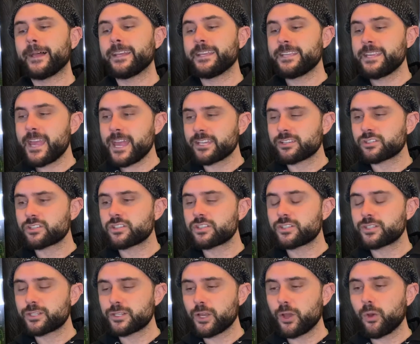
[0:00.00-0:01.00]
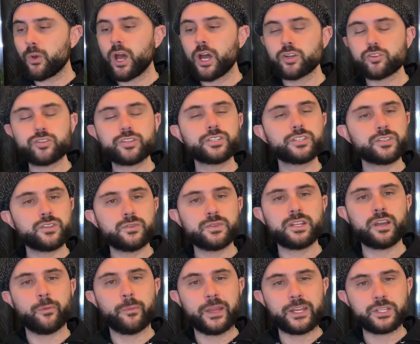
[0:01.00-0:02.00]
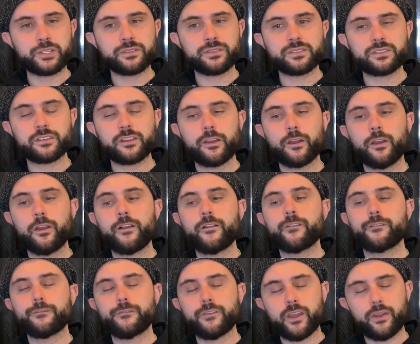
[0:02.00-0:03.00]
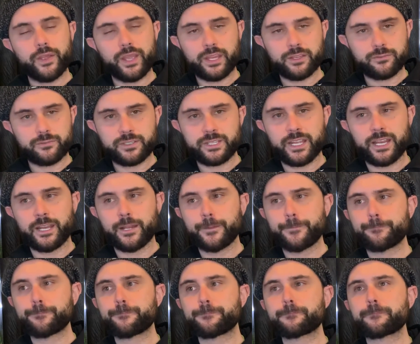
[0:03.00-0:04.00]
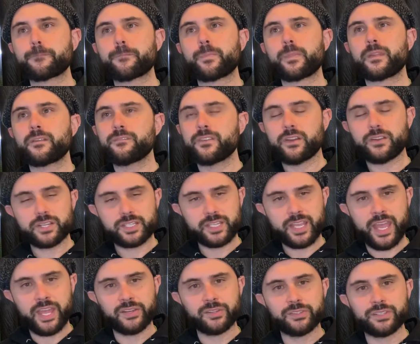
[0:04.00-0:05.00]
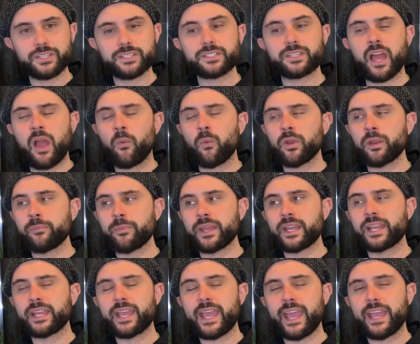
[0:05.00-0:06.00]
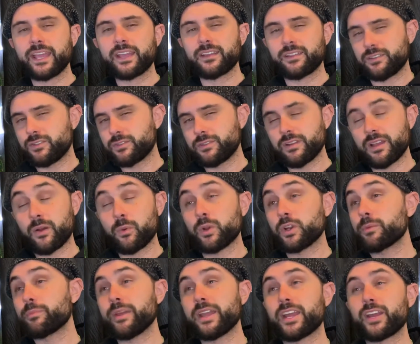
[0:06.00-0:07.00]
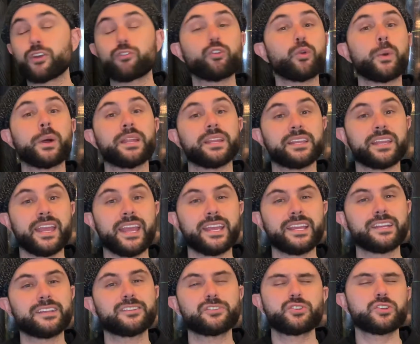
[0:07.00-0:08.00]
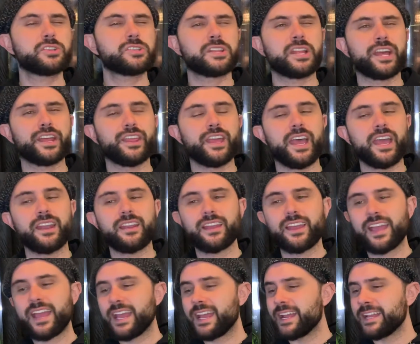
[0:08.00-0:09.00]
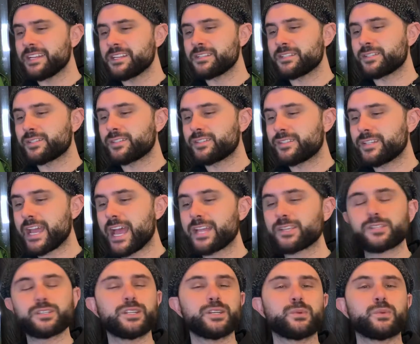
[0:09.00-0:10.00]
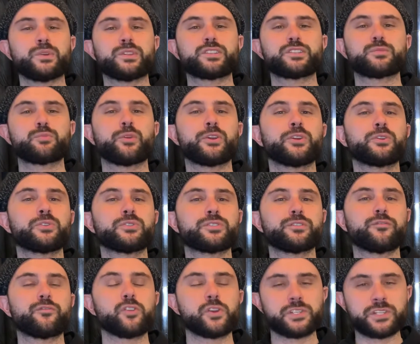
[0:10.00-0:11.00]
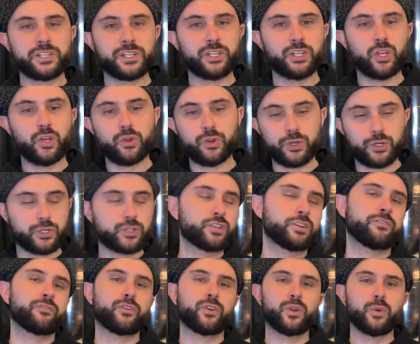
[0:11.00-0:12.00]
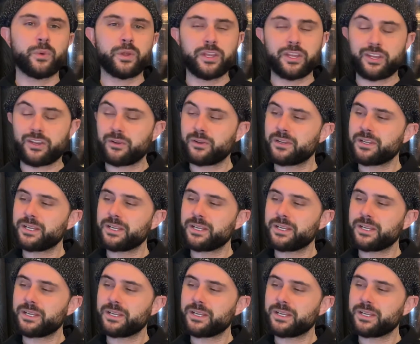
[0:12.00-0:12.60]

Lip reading: Yes, so 102 Dalmatians, very entertaining, very scandalous. I want to bake a cake. I want to bake a Cruella cake, just like that, and dazzle it with sprinkles and frosting galore and shove her in a window.